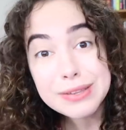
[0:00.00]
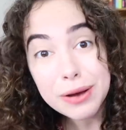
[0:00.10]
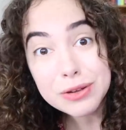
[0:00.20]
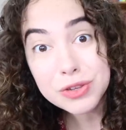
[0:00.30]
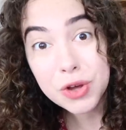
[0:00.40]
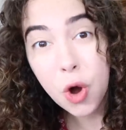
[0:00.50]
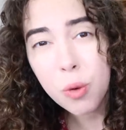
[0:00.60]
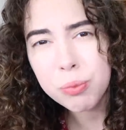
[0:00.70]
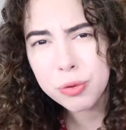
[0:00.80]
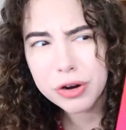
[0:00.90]
It's
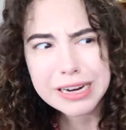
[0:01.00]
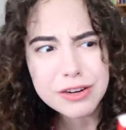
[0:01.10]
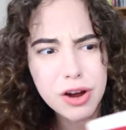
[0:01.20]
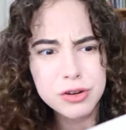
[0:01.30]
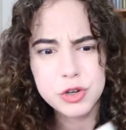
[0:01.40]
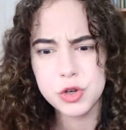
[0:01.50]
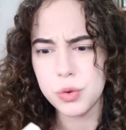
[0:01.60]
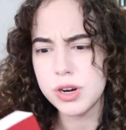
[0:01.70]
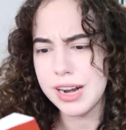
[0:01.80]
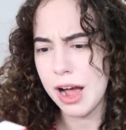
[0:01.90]
also pretty darn
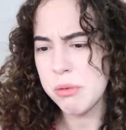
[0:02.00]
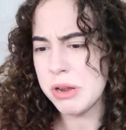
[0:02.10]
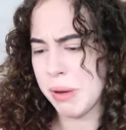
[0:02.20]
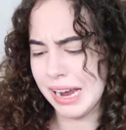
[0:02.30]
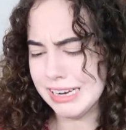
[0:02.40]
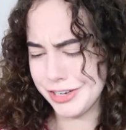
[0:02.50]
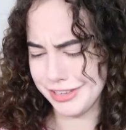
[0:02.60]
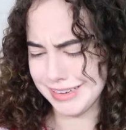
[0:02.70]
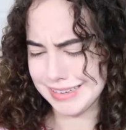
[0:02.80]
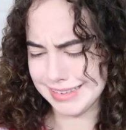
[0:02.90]
short. How many
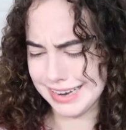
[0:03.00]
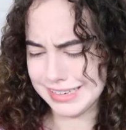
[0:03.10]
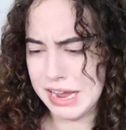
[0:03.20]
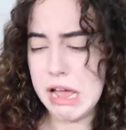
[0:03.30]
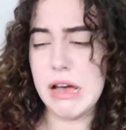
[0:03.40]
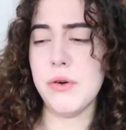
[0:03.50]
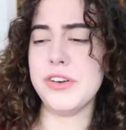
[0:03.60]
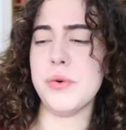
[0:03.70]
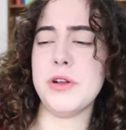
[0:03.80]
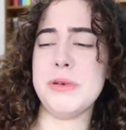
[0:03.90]
pages is it? Oh, I
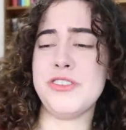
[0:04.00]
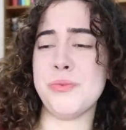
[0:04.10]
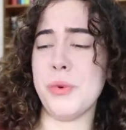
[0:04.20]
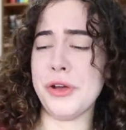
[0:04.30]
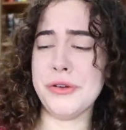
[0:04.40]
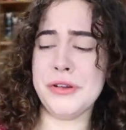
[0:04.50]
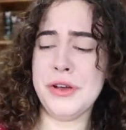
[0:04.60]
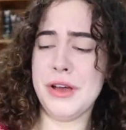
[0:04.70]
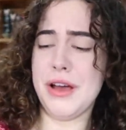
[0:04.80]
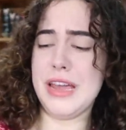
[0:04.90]
don't want to be spoiled.
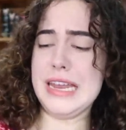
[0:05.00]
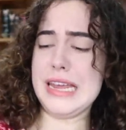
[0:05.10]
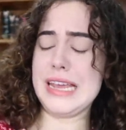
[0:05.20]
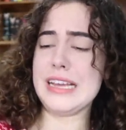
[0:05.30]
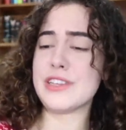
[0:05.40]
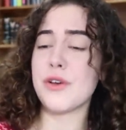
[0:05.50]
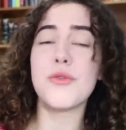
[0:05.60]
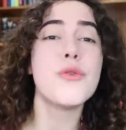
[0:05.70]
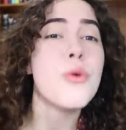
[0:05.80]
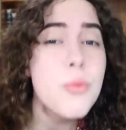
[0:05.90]
It is
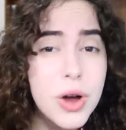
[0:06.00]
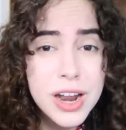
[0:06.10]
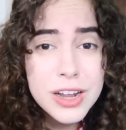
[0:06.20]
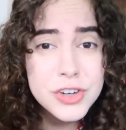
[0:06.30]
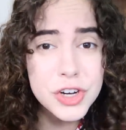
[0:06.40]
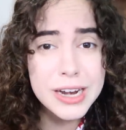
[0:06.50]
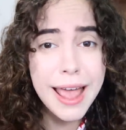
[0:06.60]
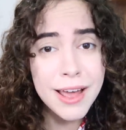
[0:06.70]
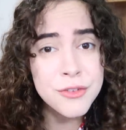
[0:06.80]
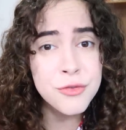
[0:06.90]

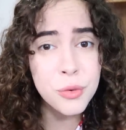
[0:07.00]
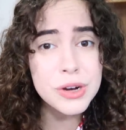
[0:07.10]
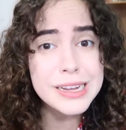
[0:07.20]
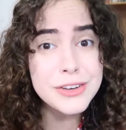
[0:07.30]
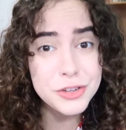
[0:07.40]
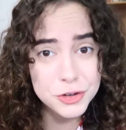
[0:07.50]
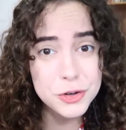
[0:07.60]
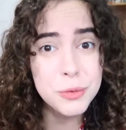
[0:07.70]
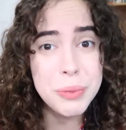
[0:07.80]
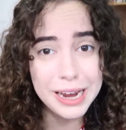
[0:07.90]

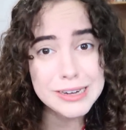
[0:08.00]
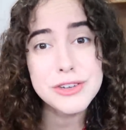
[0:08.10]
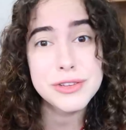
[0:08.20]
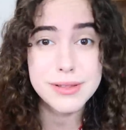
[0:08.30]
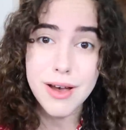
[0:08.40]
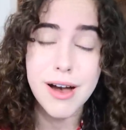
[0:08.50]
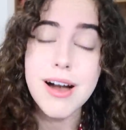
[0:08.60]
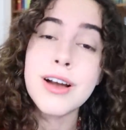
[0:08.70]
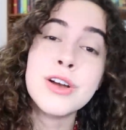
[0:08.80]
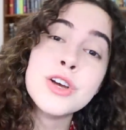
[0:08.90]
142 pages
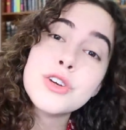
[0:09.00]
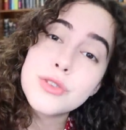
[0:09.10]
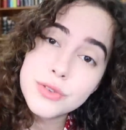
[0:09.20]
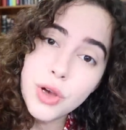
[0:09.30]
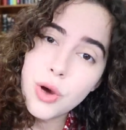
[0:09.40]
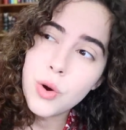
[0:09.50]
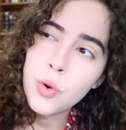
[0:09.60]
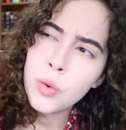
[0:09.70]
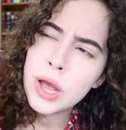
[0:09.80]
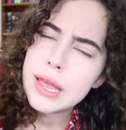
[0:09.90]
long.
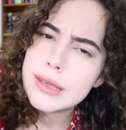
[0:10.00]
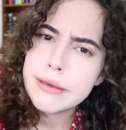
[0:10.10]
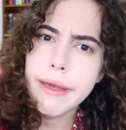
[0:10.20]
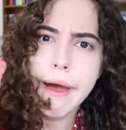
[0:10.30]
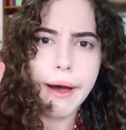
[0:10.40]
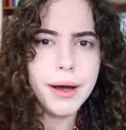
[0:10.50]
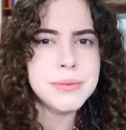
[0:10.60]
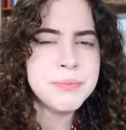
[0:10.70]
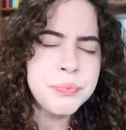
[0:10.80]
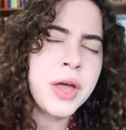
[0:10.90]
So
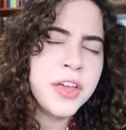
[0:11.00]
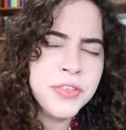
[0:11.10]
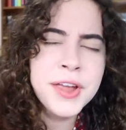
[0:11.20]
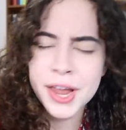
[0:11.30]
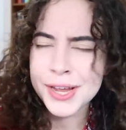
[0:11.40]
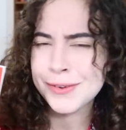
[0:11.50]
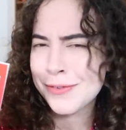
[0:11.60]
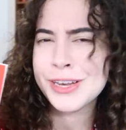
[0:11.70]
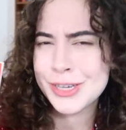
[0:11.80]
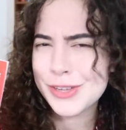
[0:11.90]
yeah, I think I can
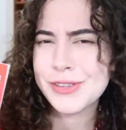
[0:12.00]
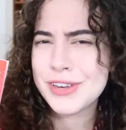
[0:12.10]
finish this